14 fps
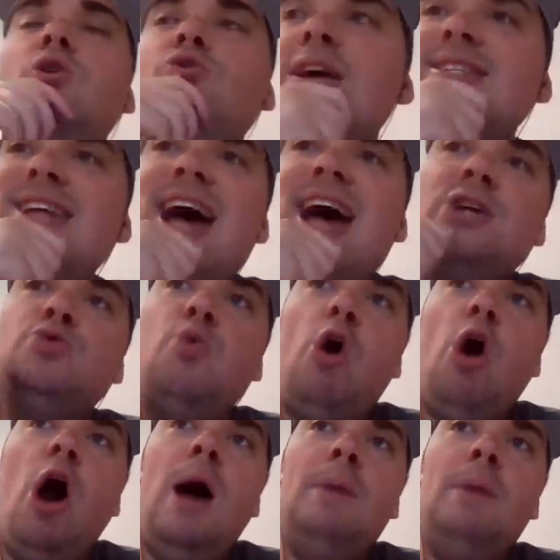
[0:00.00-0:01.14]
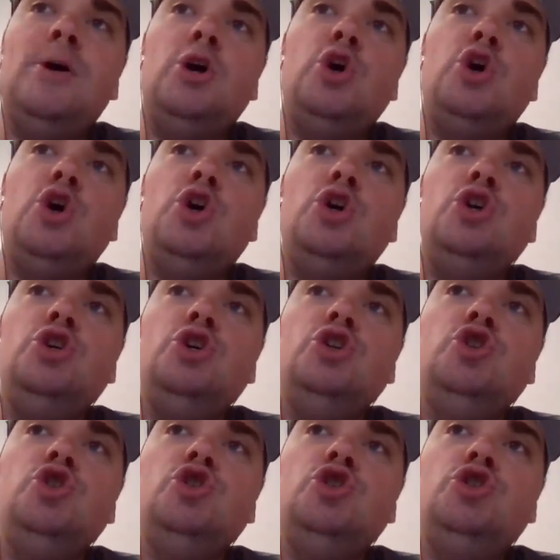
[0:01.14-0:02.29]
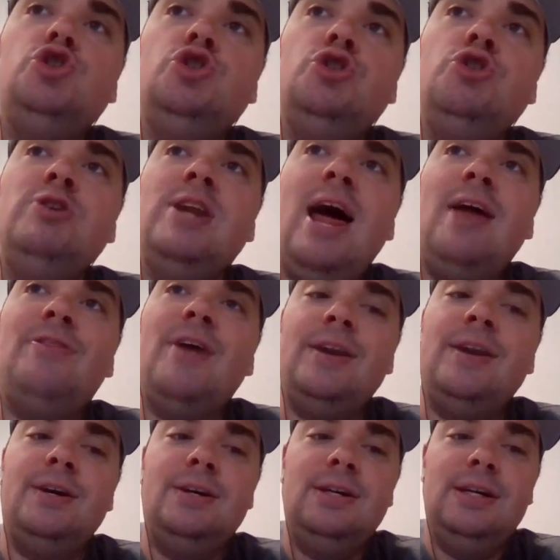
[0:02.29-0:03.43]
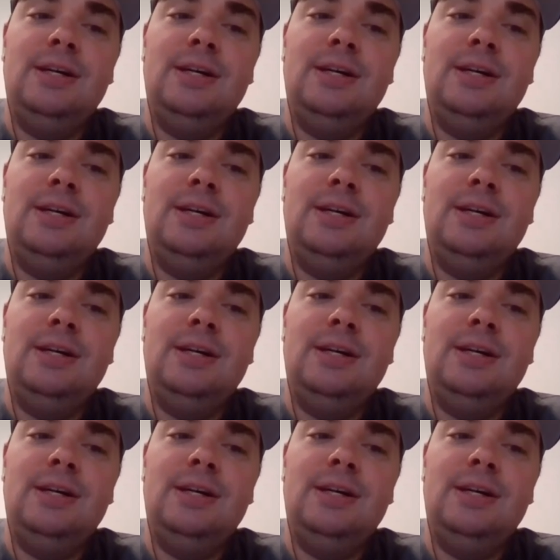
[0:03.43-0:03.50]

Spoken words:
Red Sox were up 2-0.